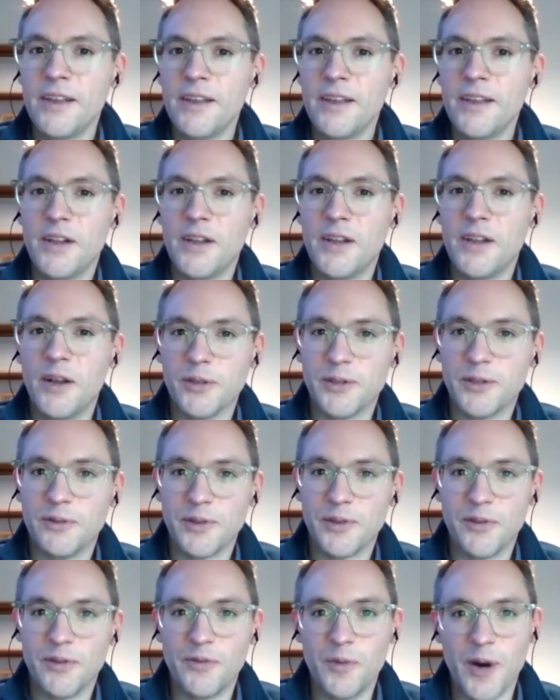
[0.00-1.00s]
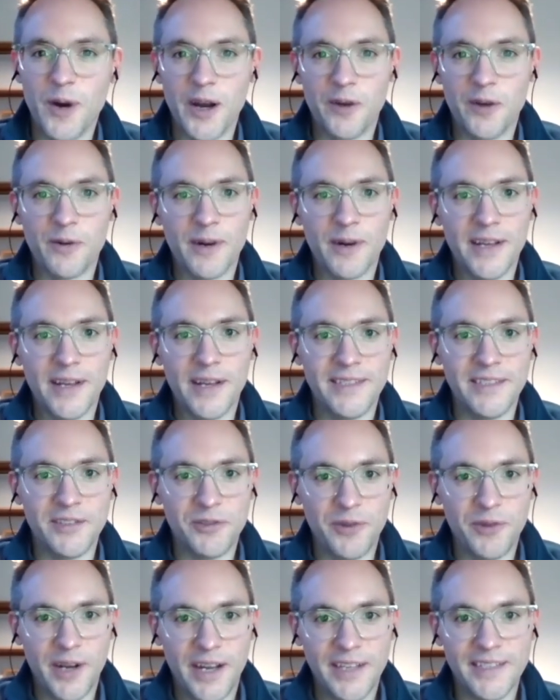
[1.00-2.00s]
you know, lots of sort of work
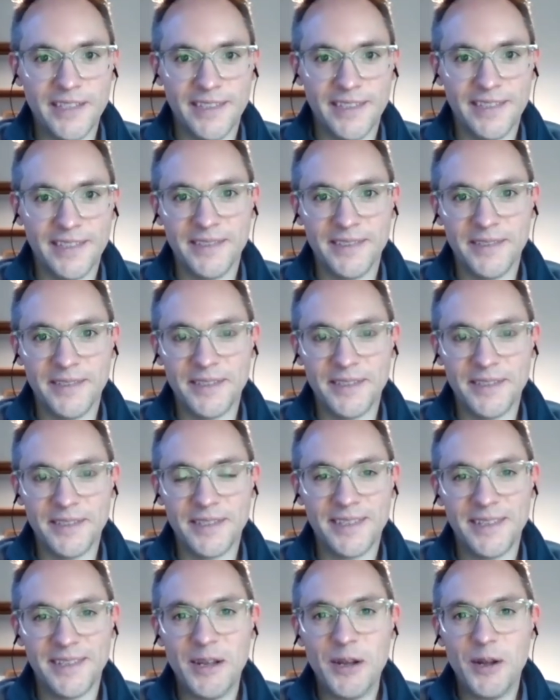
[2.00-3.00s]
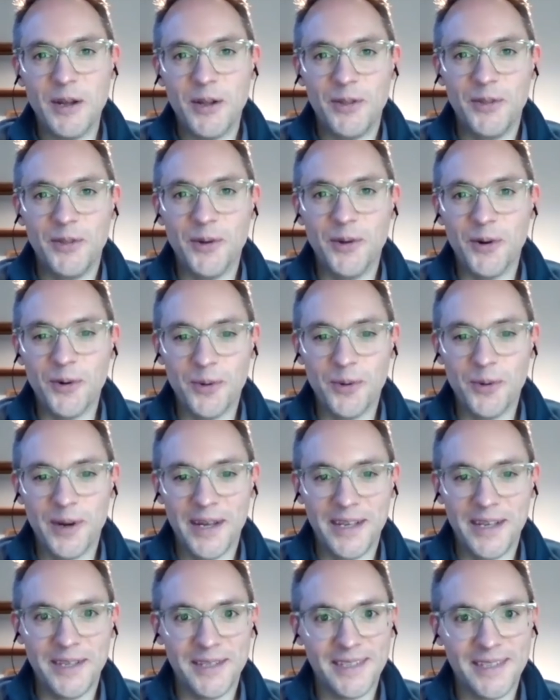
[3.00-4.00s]
related stress and not
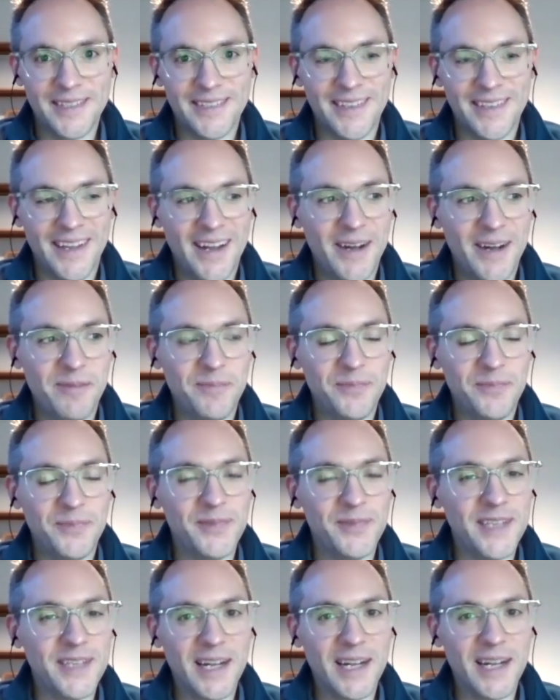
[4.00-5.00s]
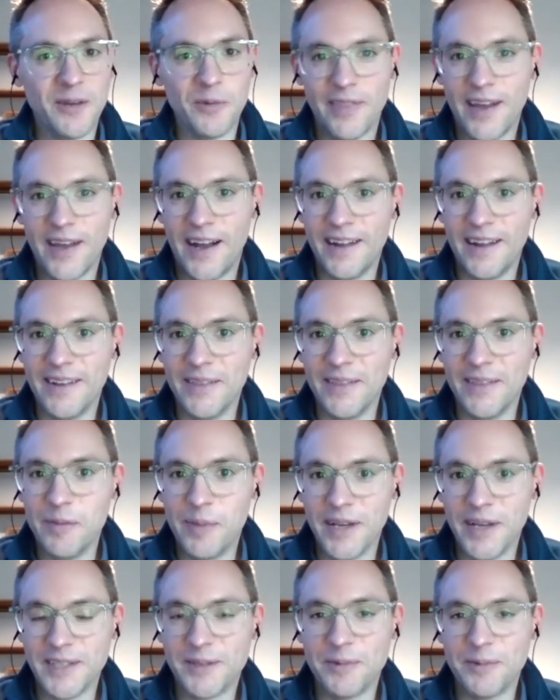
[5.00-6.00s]
always um, dealing with that in the
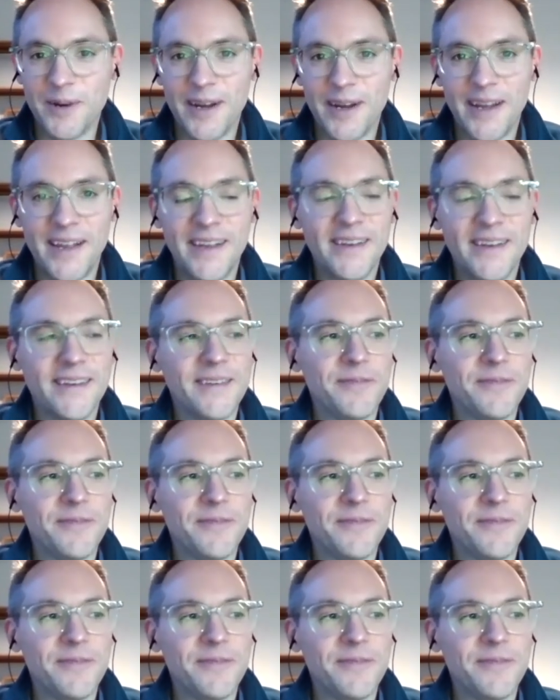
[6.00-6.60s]
best way.